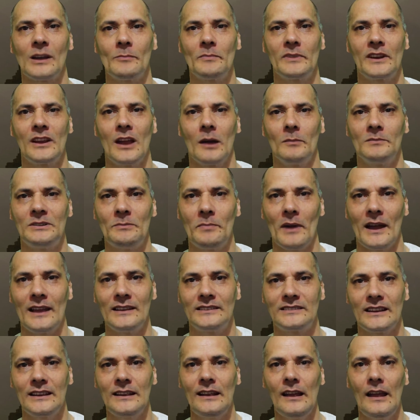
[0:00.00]
somebody I'm
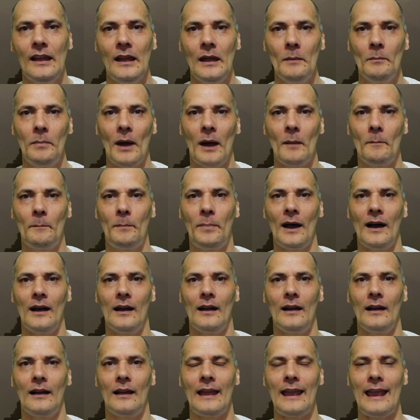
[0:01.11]
debating, but
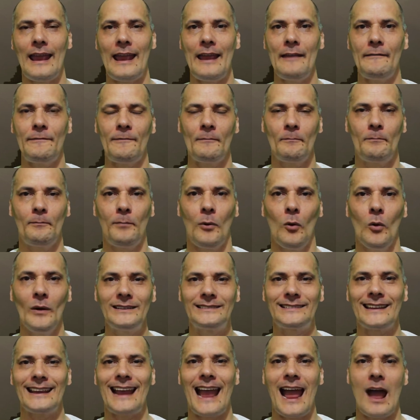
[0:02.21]
if
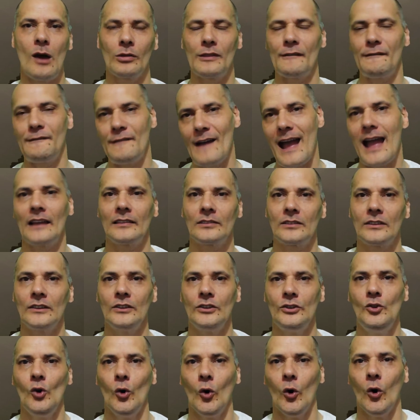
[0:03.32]
pointing out the fact
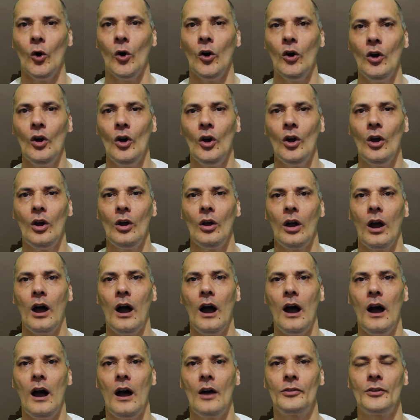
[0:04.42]
that your
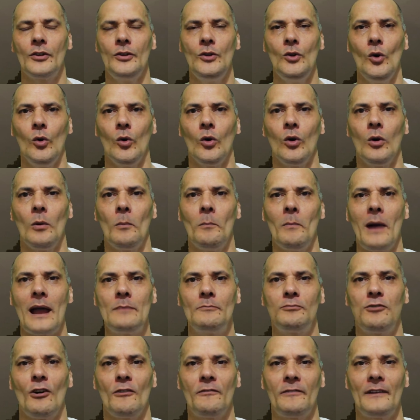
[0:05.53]

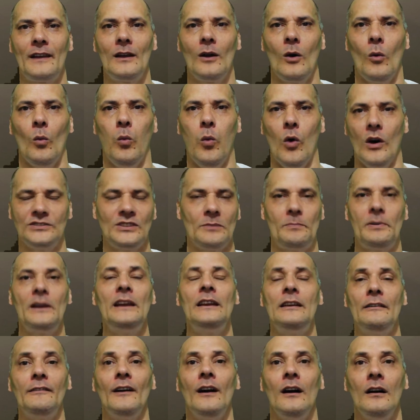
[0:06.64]
main prophet was a
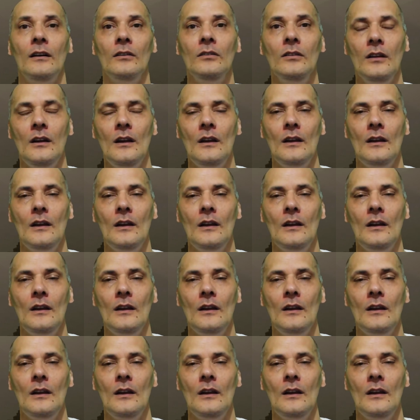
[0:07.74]
paedophile